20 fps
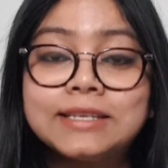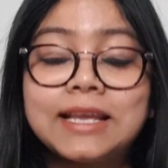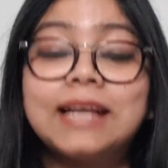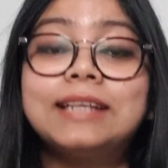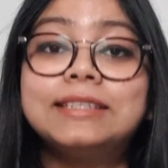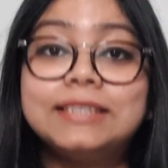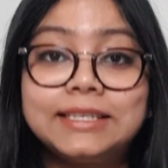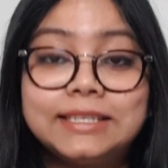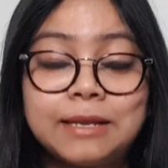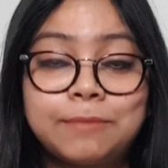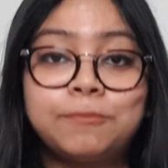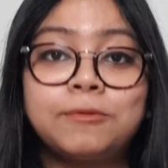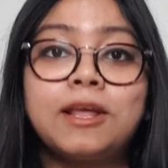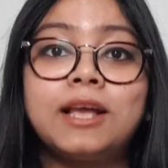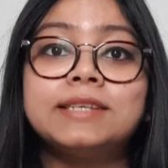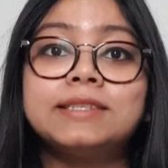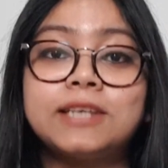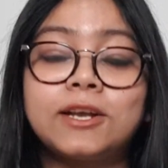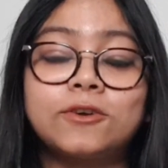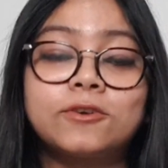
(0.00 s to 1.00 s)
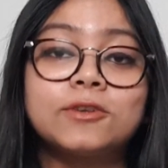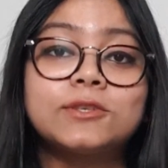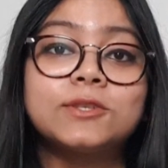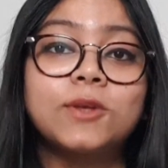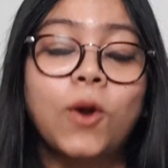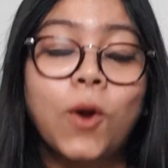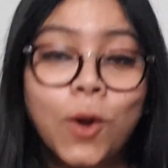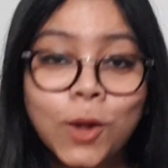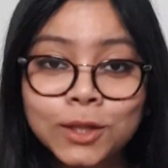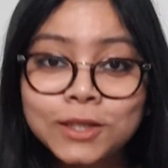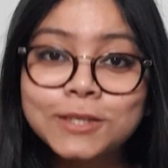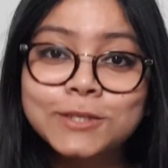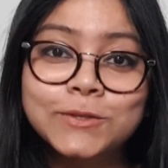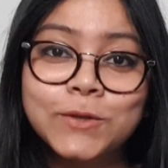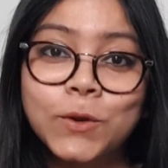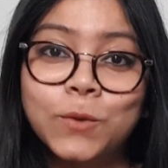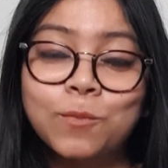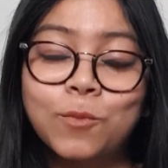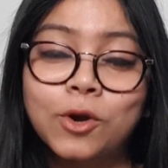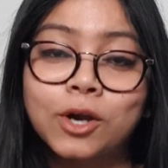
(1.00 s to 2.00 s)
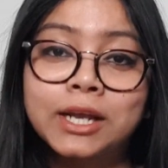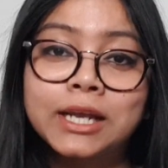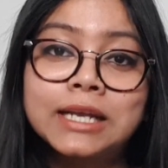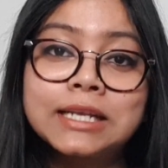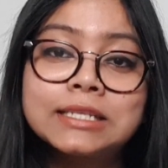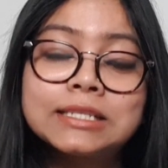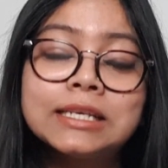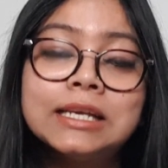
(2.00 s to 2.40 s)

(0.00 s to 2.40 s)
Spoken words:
and it applies across all the stock market,